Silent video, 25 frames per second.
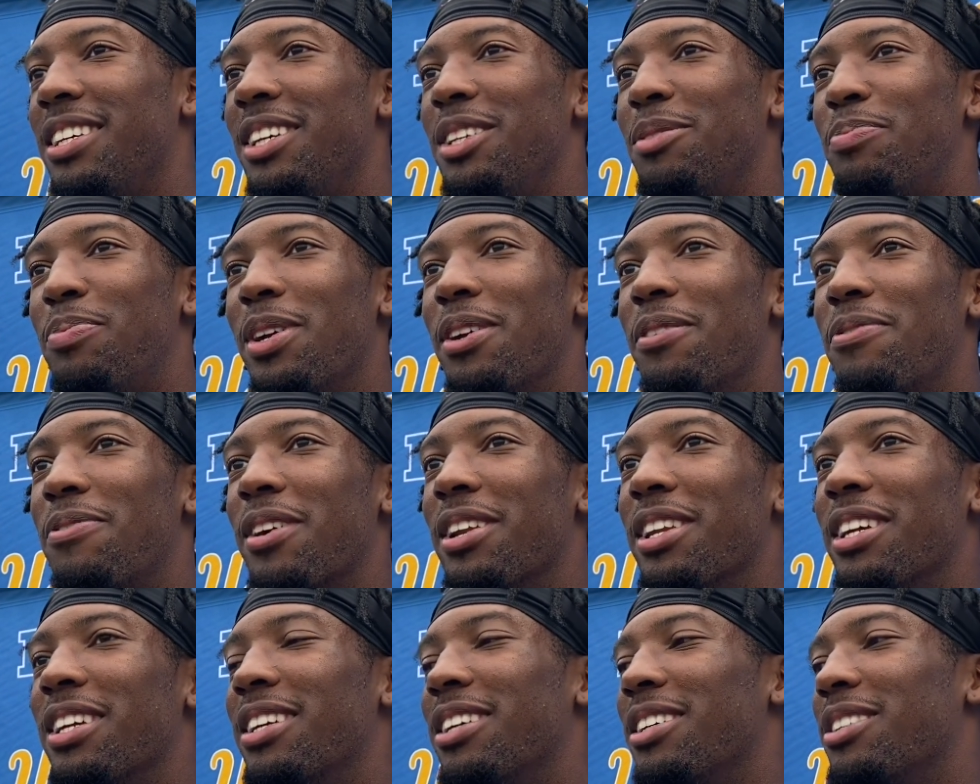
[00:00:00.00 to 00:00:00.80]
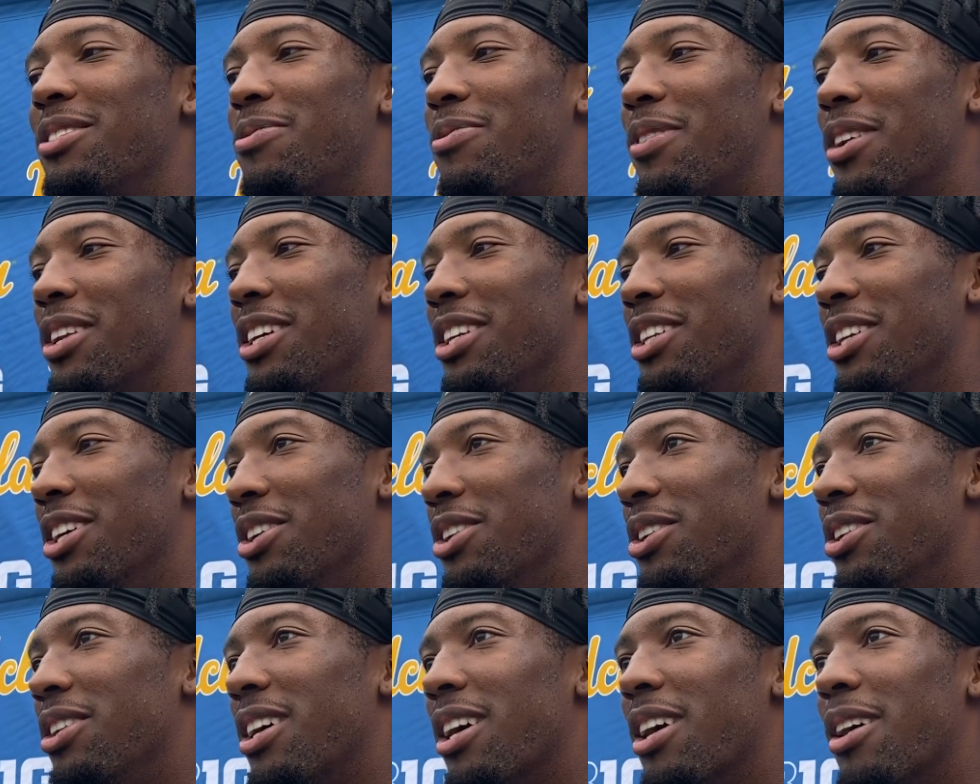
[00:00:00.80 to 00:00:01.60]
he's pretty funny. He's a funny
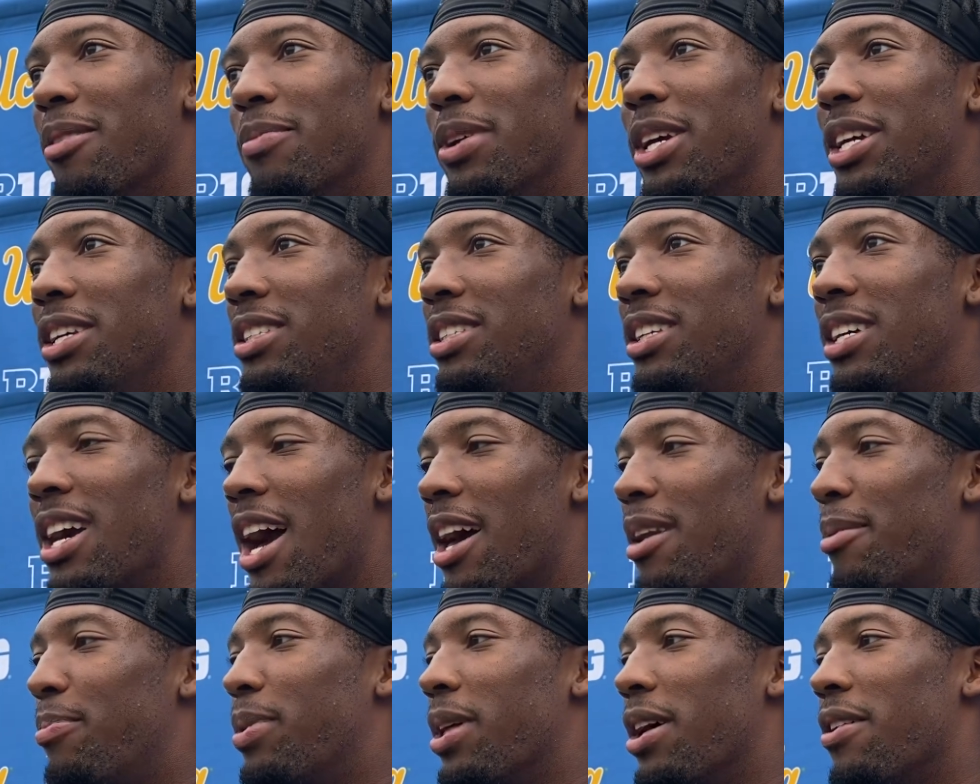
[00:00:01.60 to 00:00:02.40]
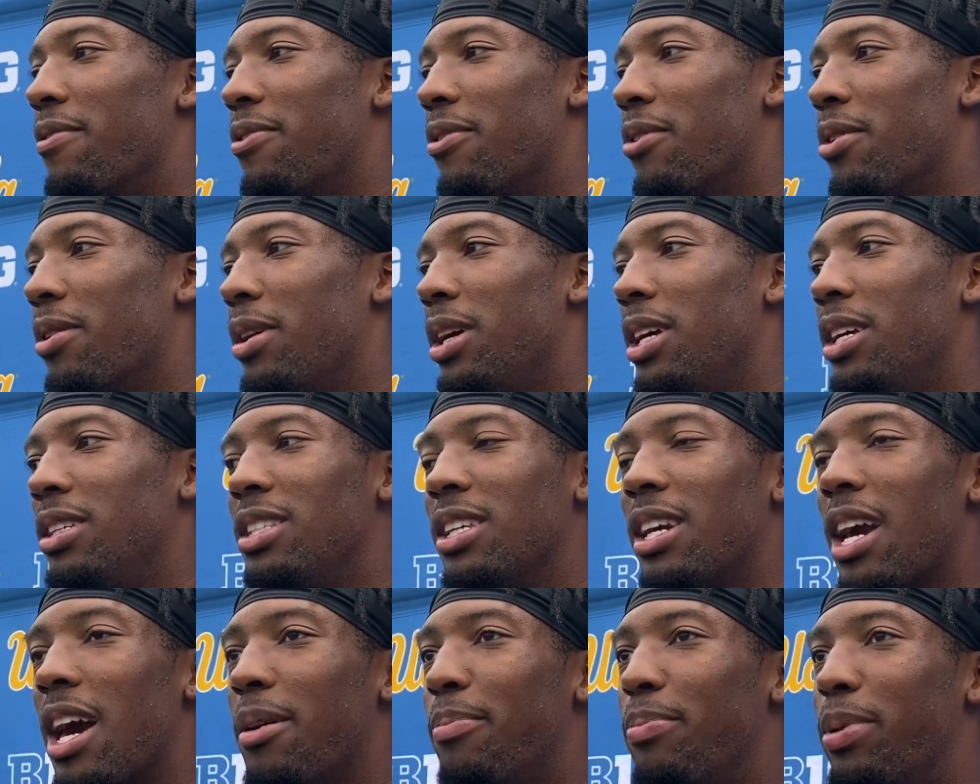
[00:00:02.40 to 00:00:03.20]
dude. Um, easy guy to play for.
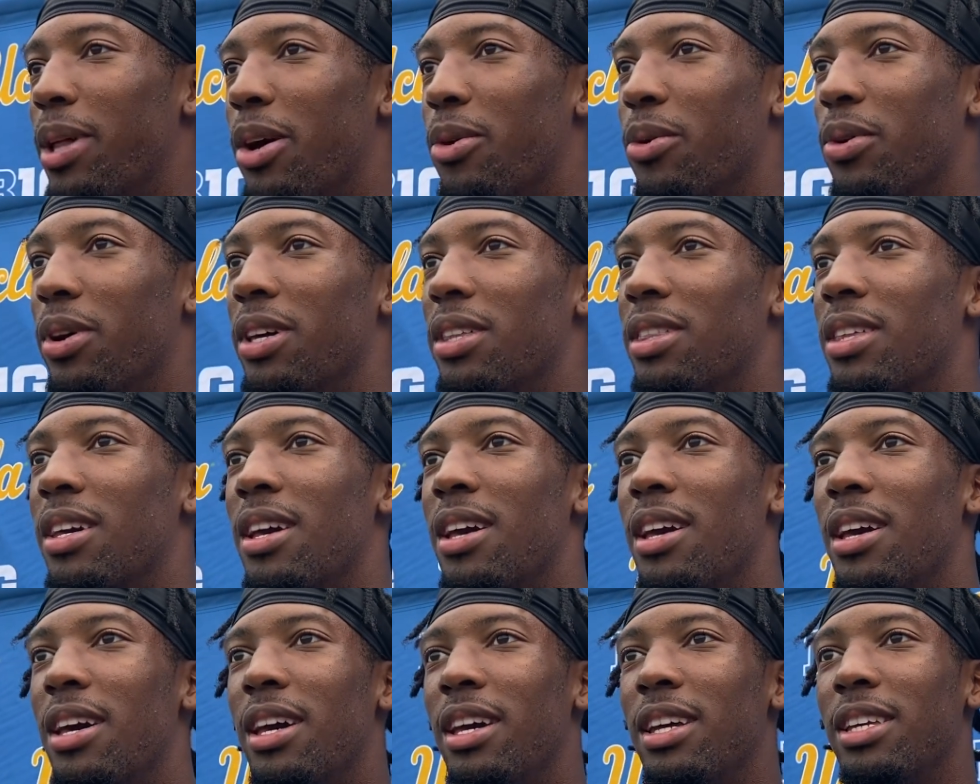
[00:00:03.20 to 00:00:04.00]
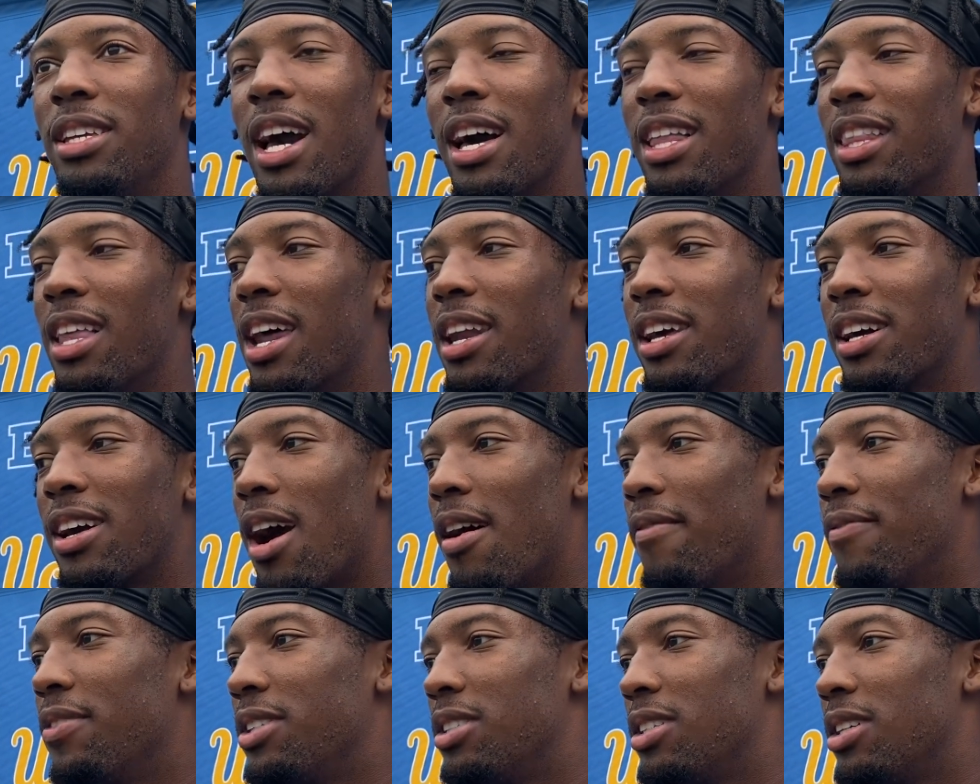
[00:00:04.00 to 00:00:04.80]
Easy guy to play with. He's got a lot of
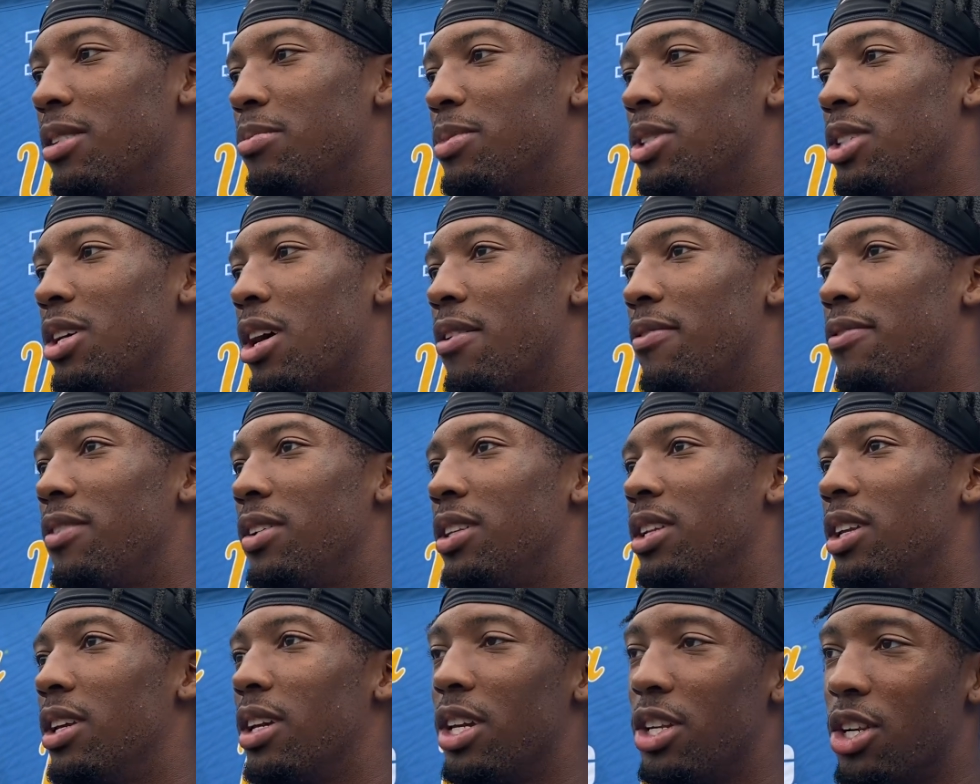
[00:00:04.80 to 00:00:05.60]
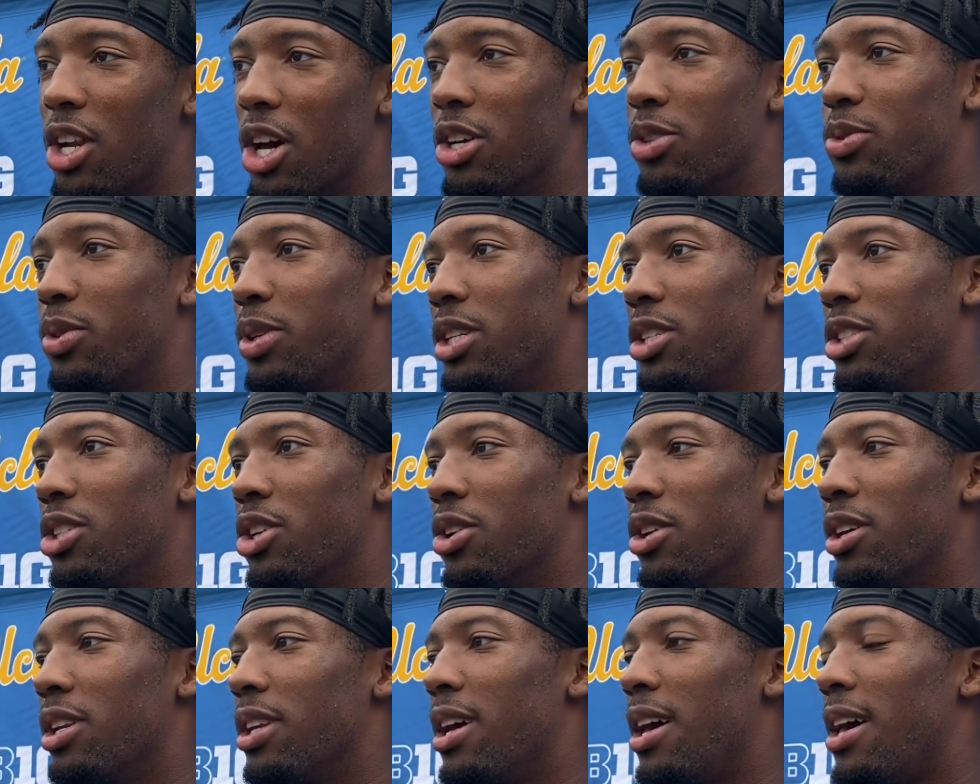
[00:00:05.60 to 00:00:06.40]
confidence in himself. He, he knows what he's
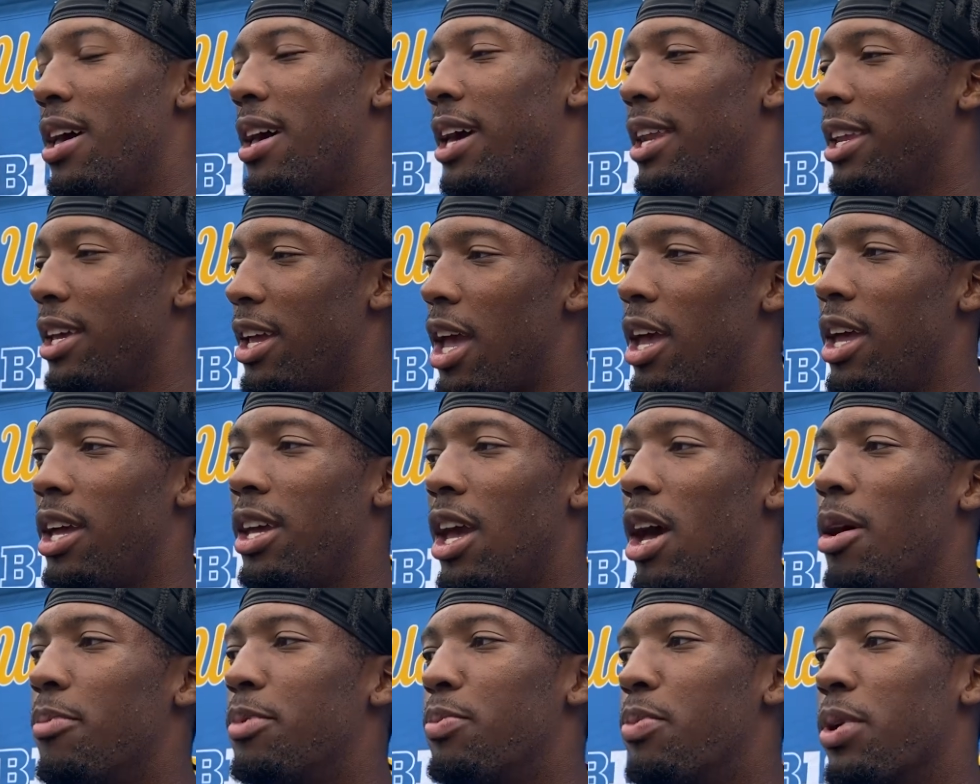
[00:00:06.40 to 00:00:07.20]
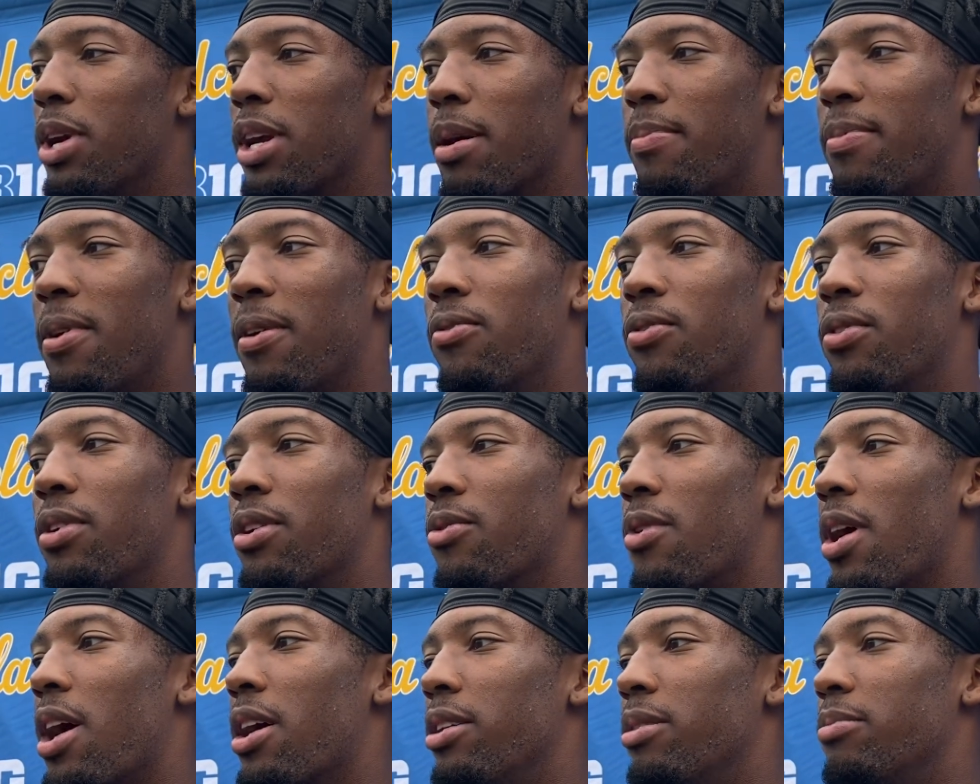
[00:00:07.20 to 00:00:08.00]
doing, and he, he, helps bring up everyone
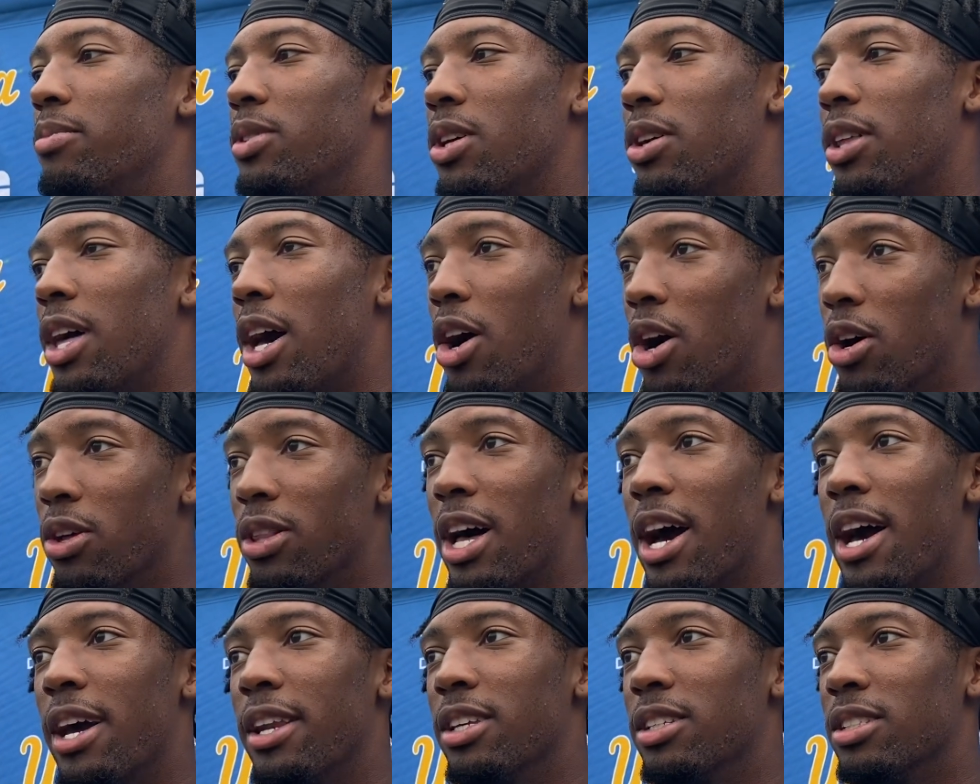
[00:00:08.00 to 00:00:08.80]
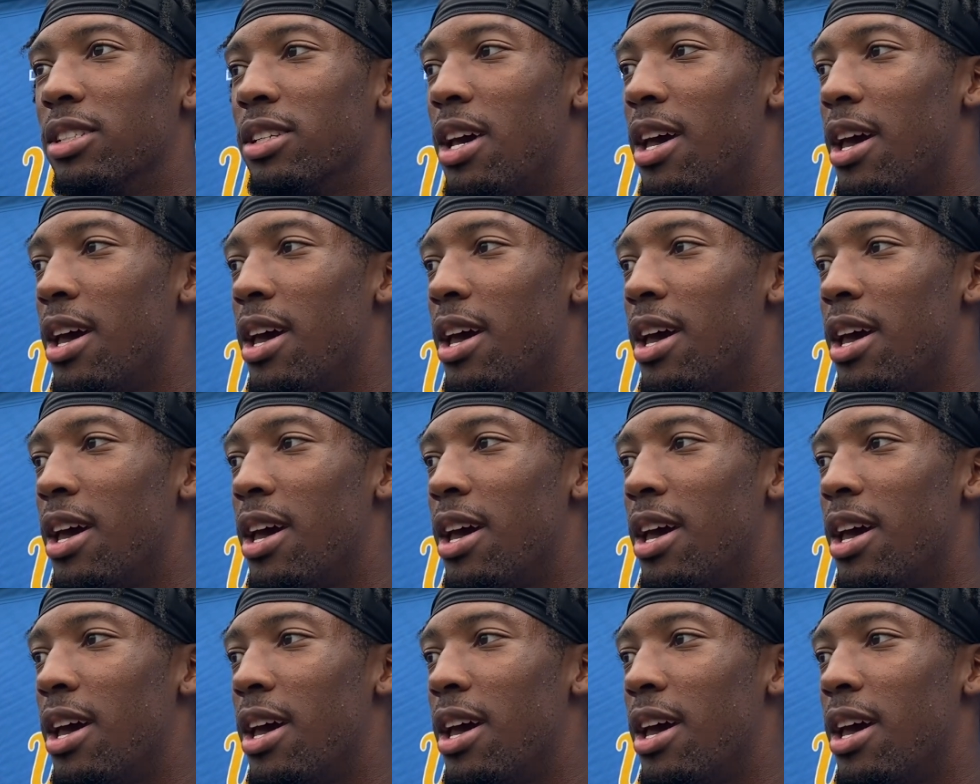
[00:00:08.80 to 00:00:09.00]
around him. So that O line is